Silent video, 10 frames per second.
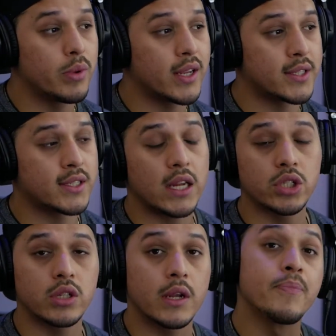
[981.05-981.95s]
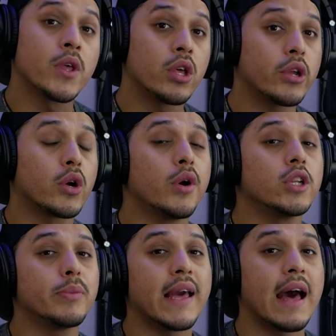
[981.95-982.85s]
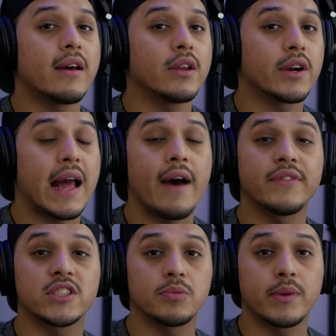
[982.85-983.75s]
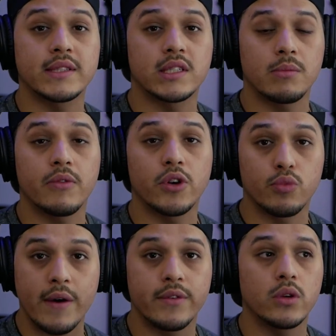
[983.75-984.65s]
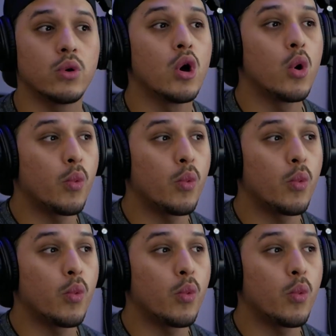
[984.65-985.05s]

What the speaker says: because essentially you're going to have to split some of your revenue